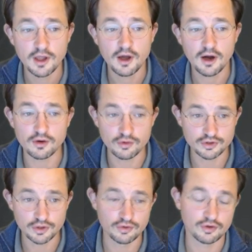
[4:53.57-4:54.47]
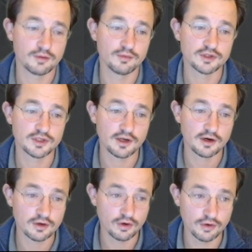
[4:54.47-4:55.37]
are also documents that are
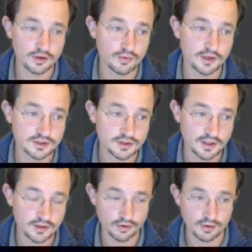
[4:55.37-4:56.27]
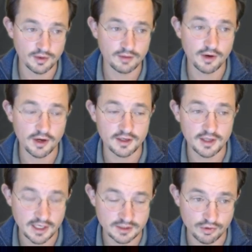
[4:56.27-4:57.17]
coded with economy by the
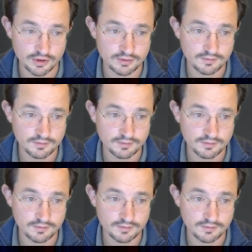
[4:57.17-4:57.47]
experts.